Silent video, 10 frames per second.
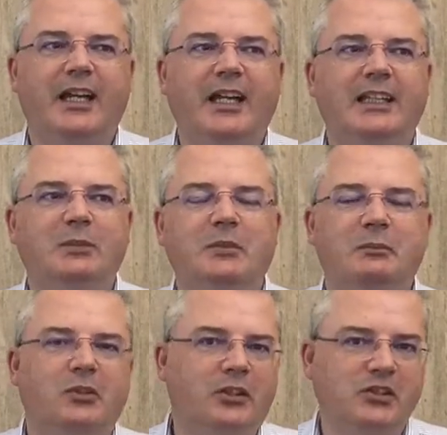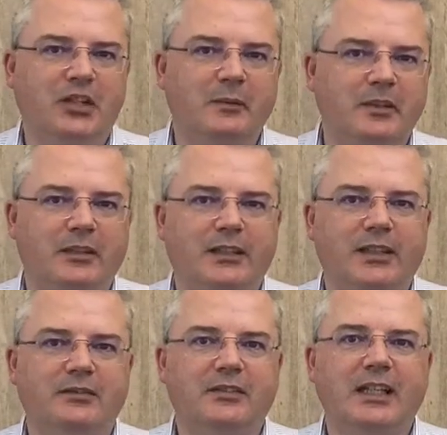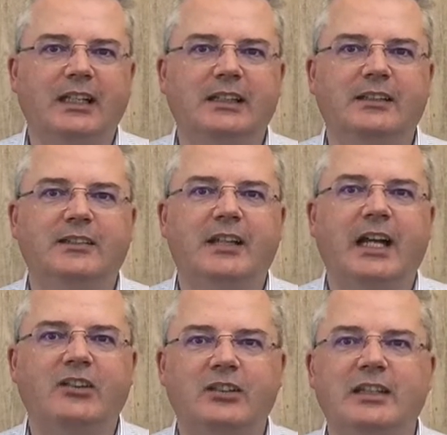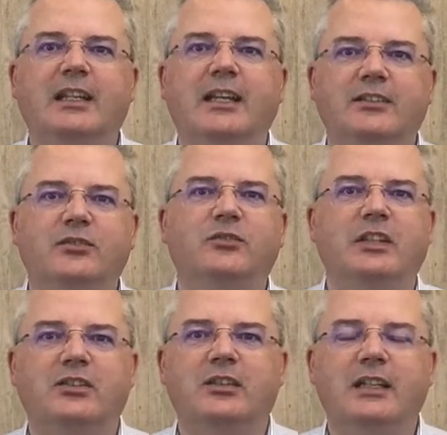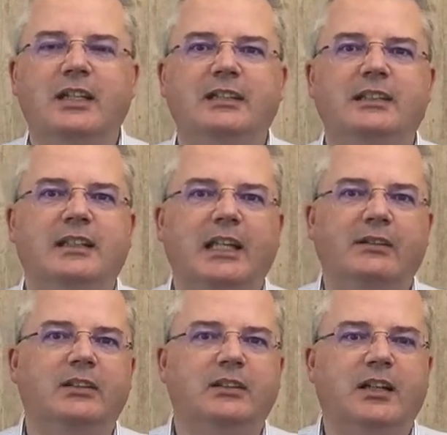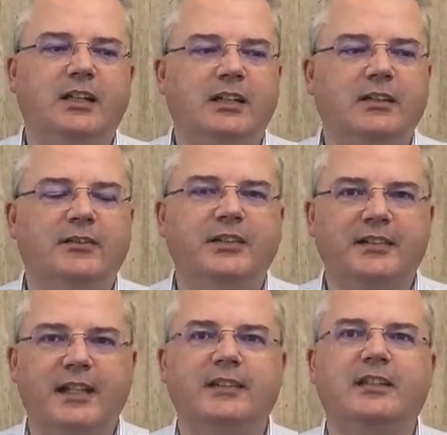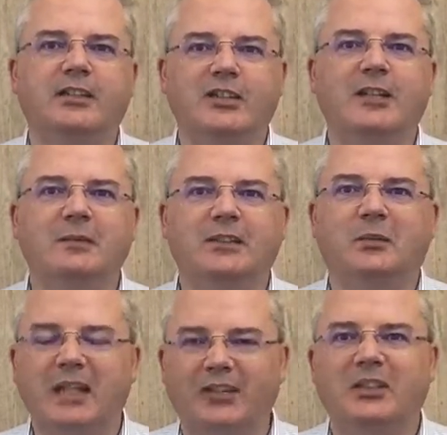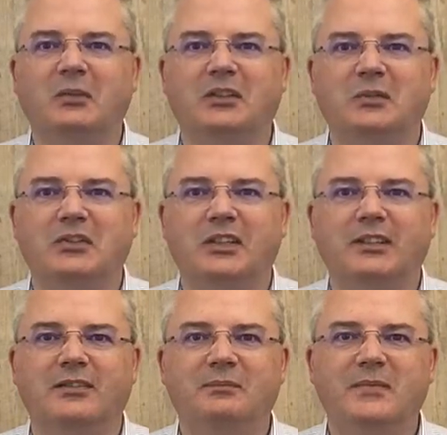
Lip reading: a little bit more enjoyment in our life, and actually get to reach the level of success and achievement that we actually want to achieve.